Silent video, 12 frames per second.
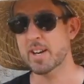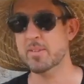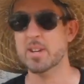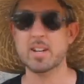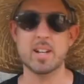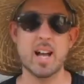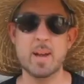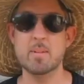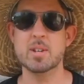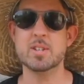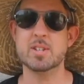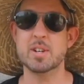Every
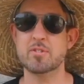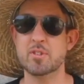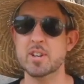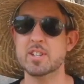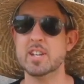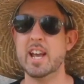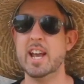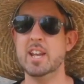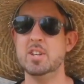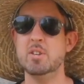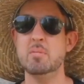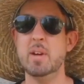climate is different.
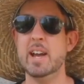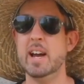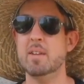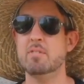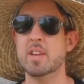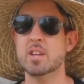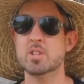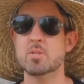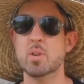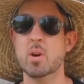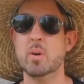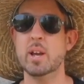And you may have things
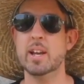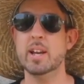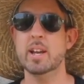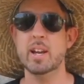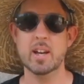growing